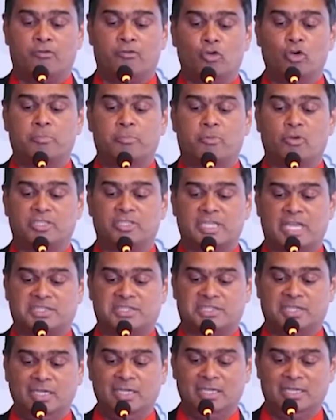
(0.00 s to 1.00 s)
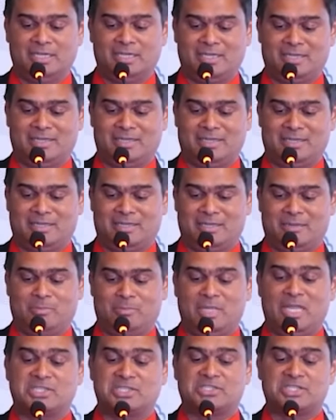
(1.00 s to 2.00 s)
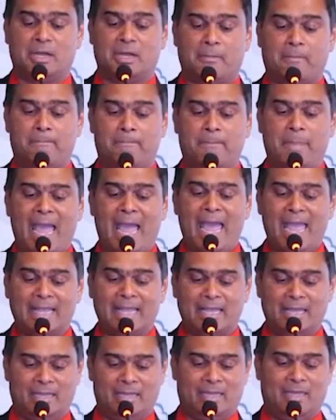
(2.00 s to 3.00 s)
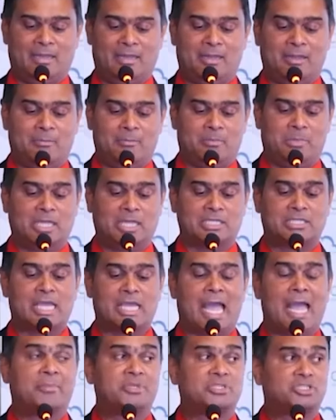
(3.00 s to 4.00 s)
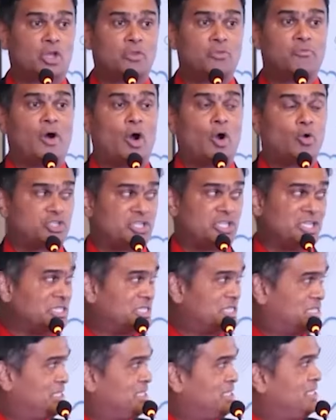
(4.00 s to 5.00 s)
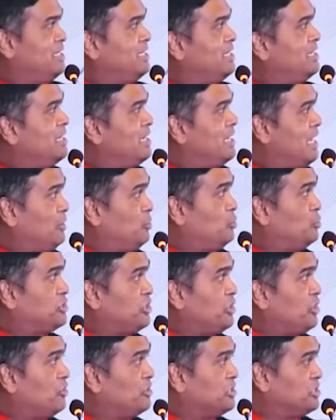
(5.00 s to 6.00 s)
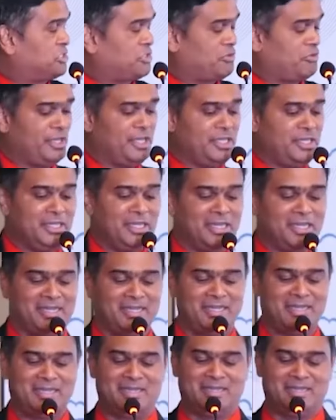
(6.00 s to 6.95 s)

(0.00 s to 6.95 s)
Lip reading: food processor, plus a bag, plus Amazon vouchers, as you see on the screen.